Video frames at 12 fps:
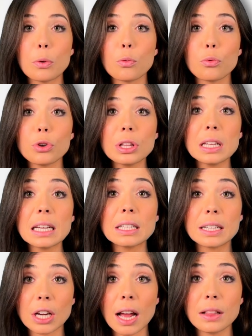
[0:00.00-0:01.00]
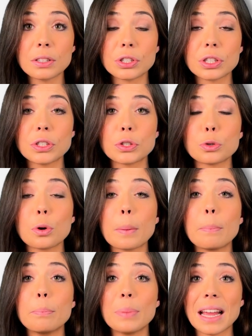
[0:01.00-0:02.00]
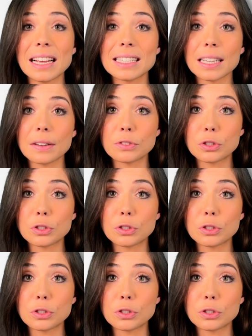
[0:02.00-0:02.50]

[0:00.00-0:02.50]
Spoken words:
it really challenges your base of